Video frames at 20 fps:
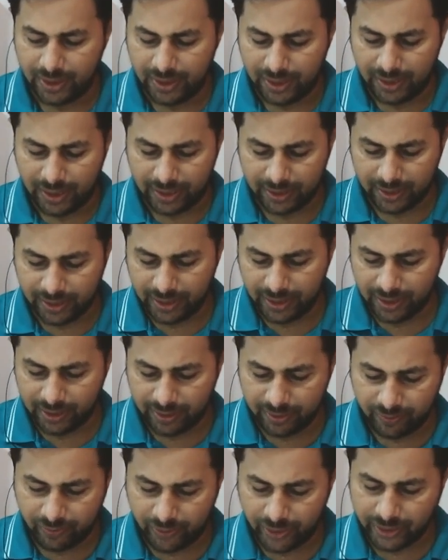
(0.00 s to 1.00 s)
and then
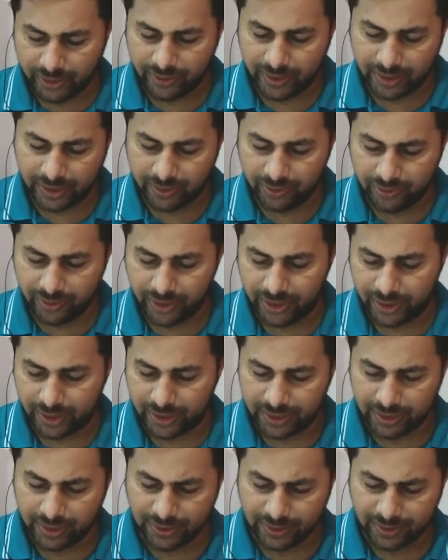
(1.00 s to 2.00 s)
what you can do here
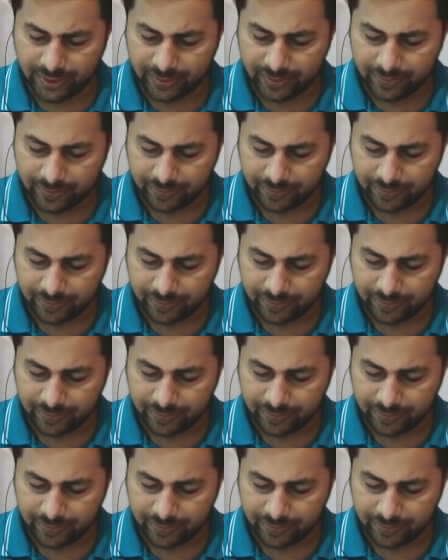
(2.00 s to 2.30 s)
is,